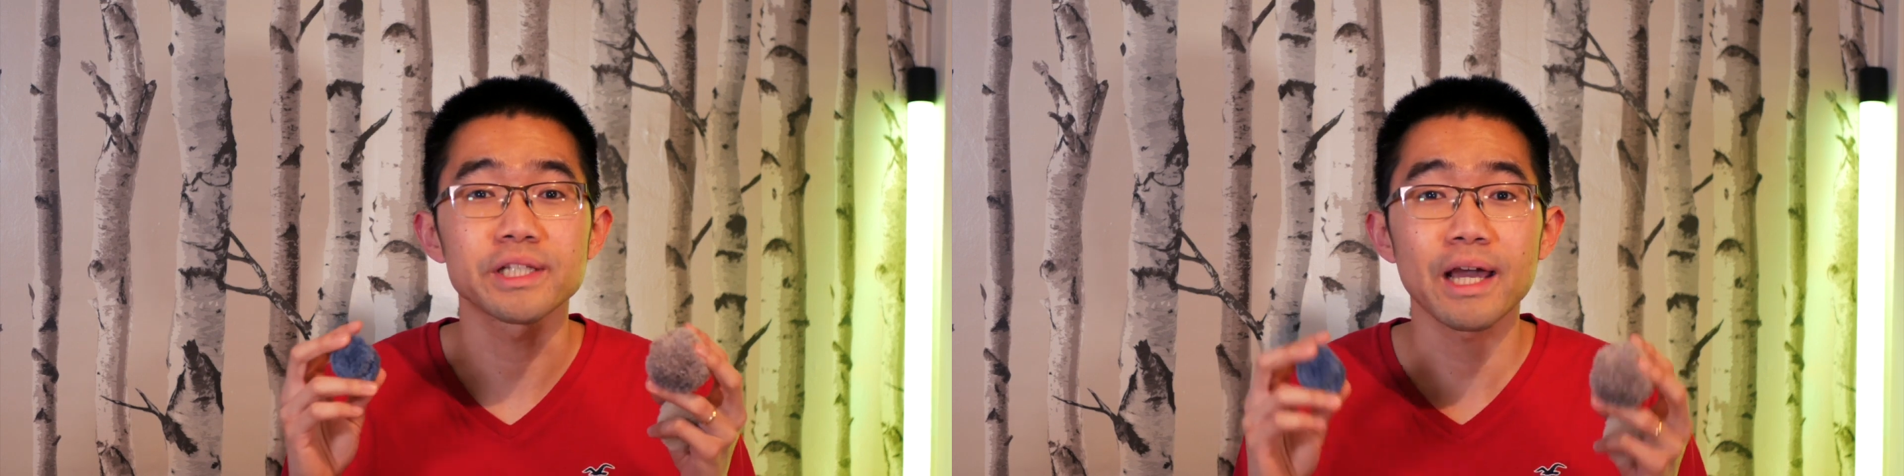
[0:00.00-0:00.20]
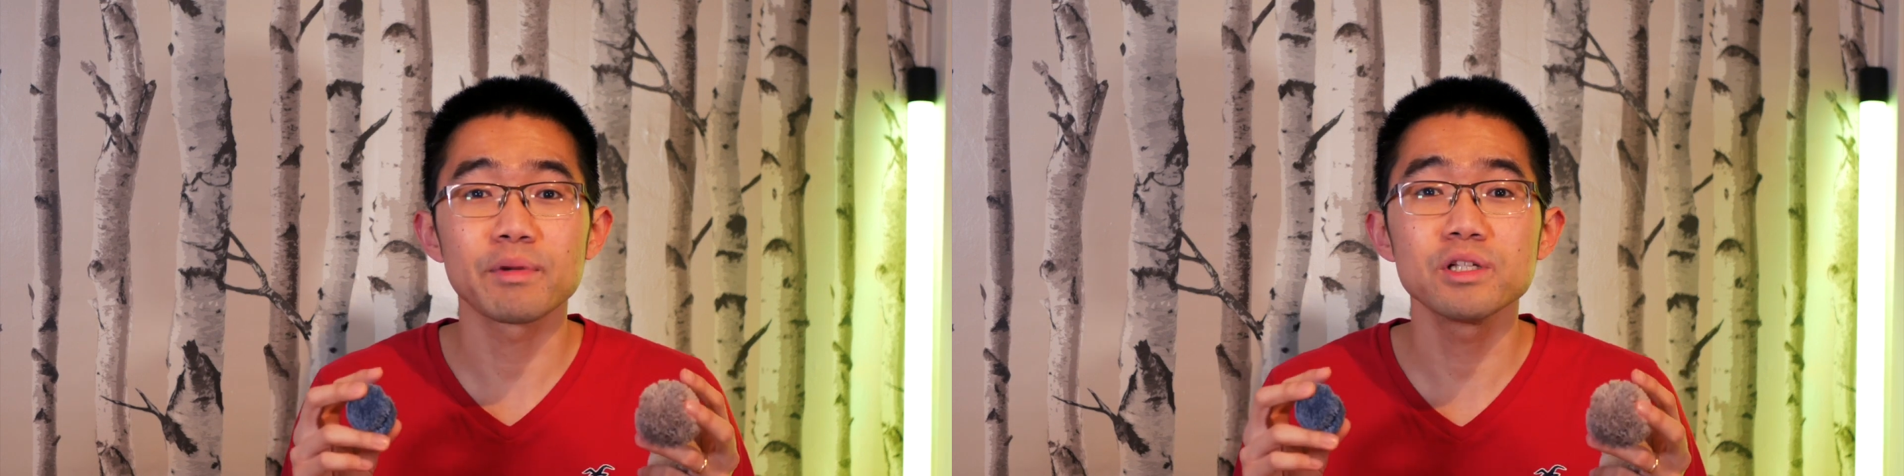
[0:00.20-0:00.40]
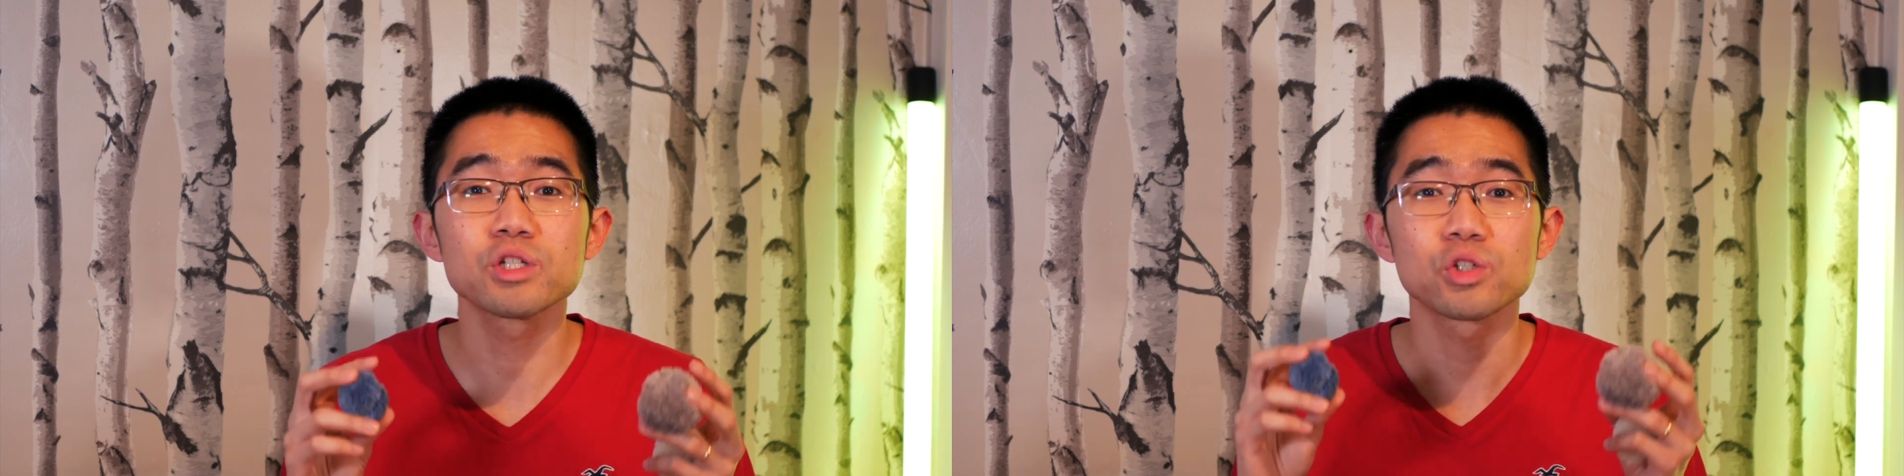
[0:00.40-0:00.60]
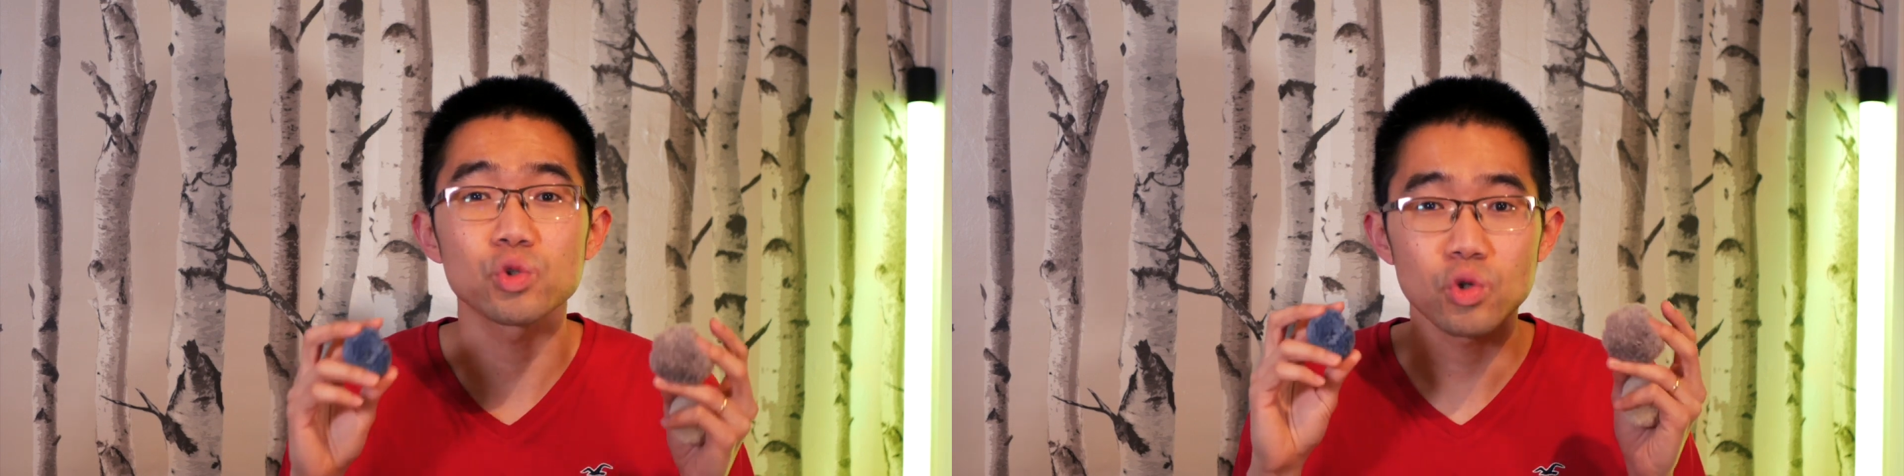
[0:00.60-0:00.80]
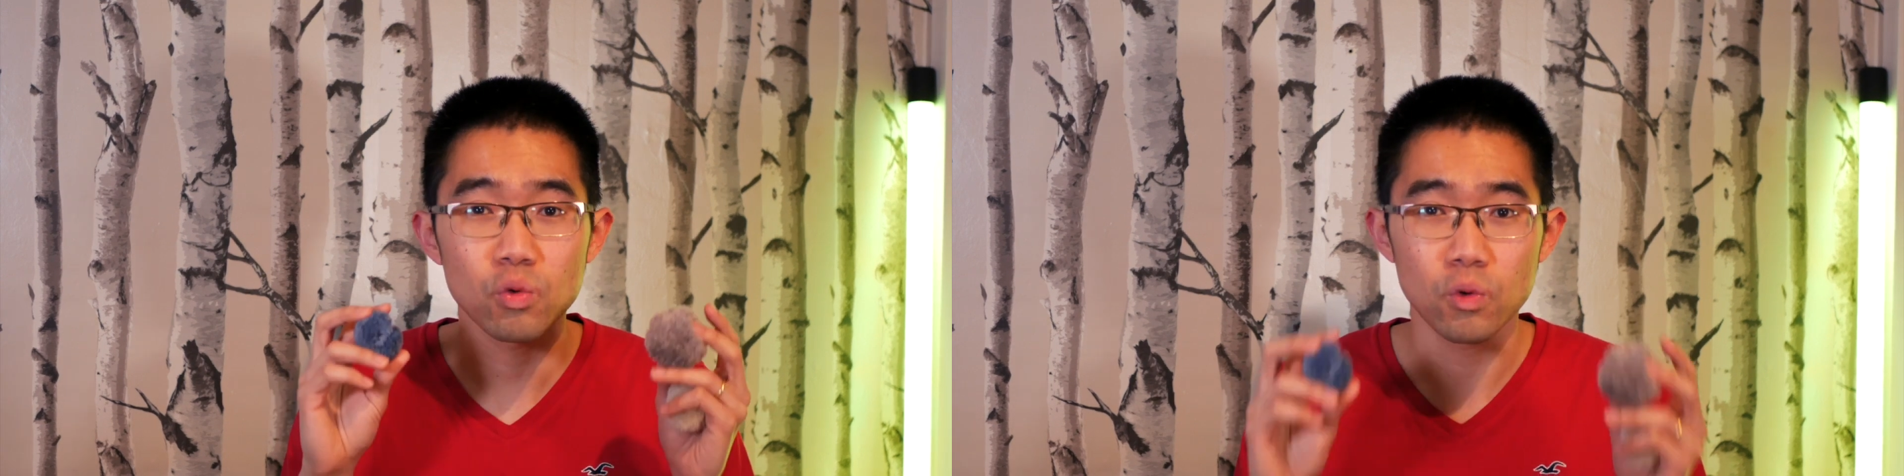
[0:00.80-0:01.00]
damage to
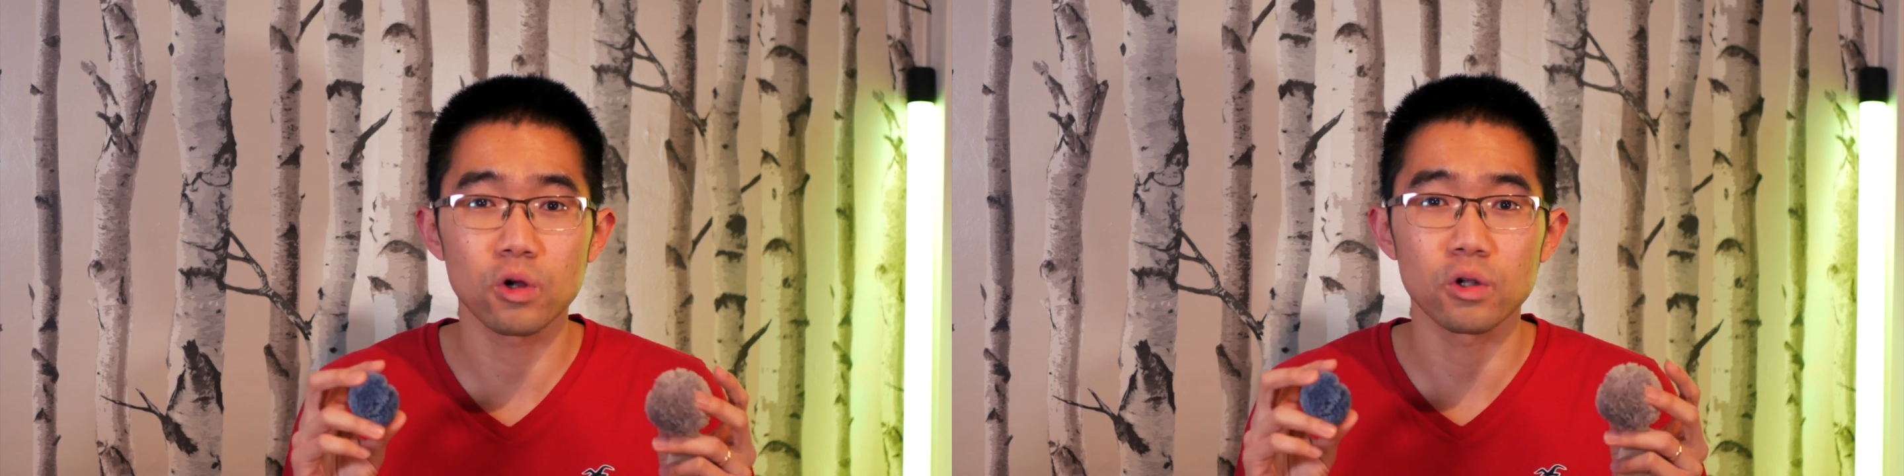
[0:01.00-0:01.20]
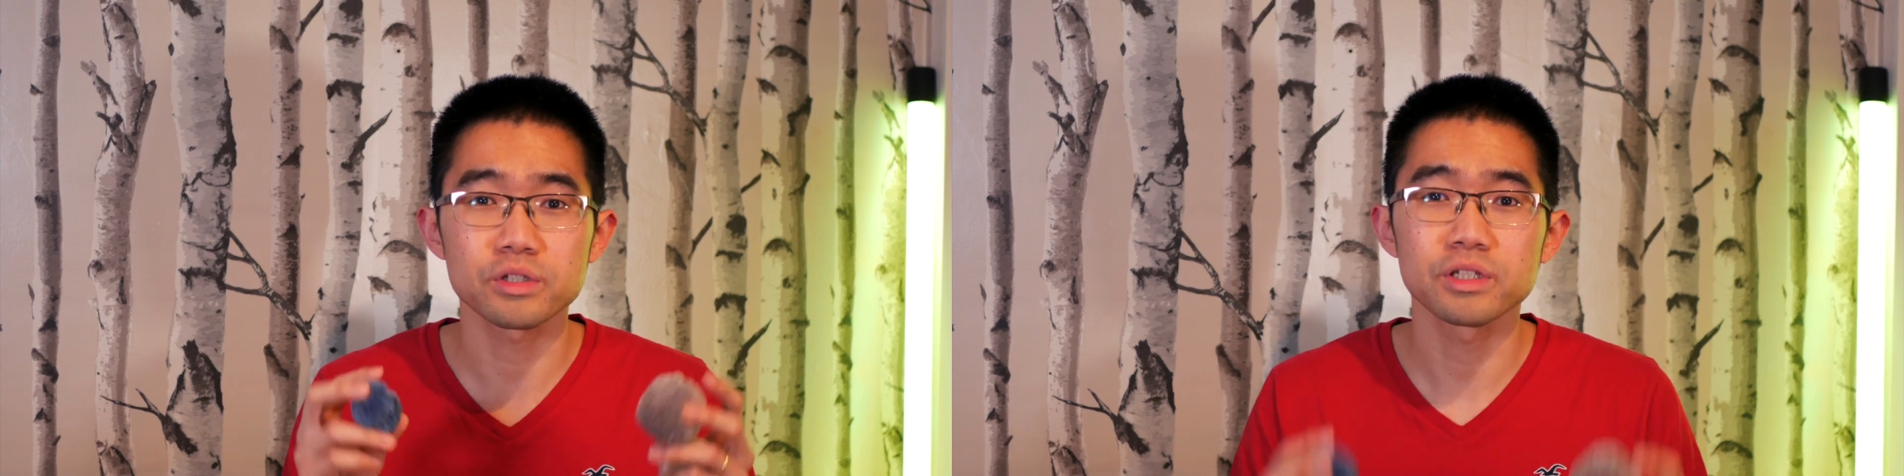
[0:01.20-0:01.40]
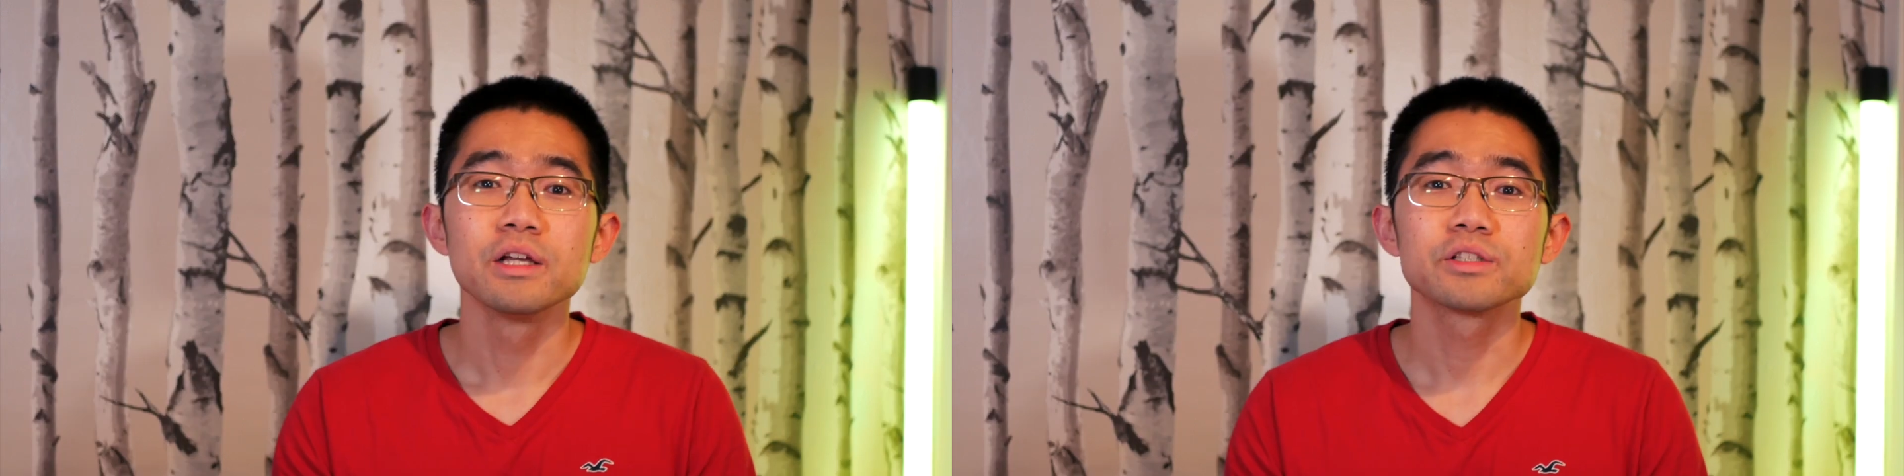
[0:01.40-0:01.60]
your walls.